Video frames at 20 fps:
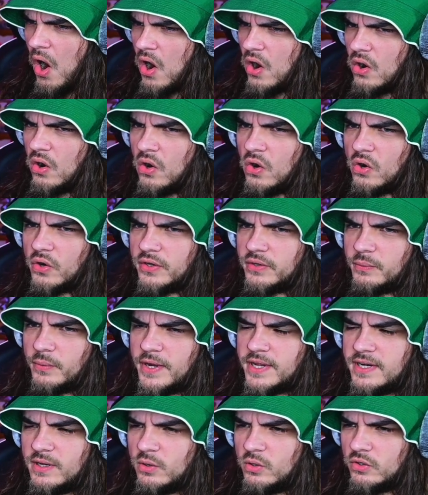Oh, your
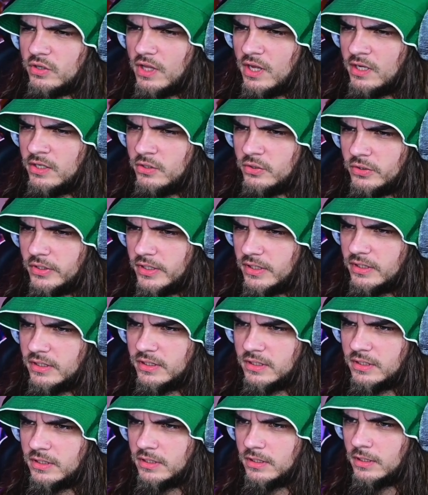way to hold on to it.
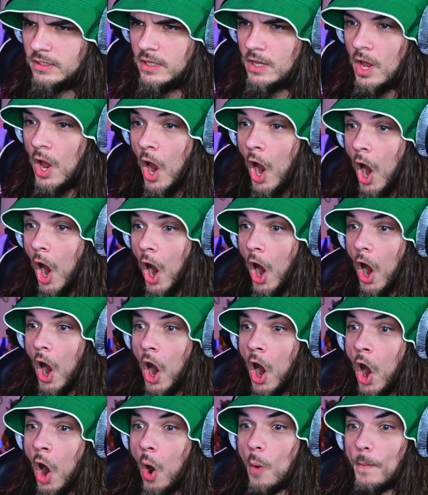
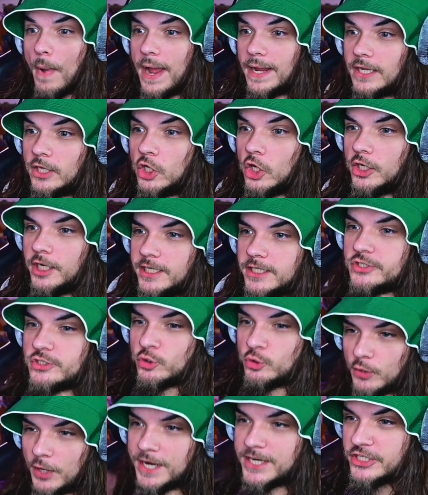Oh my goodness
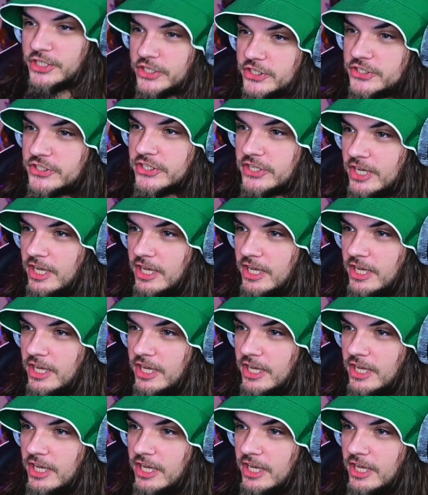gracious.